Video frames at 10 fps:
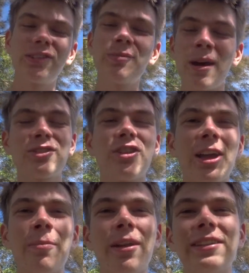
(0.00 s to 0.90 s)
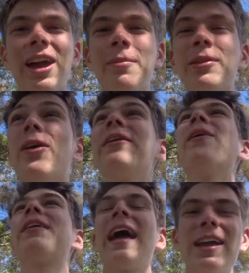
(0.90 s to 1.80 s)
smash like button down below,
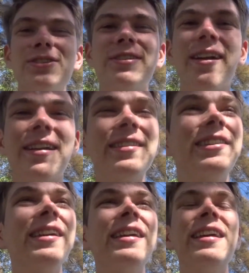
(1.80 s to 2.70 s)
and I'll catch you guys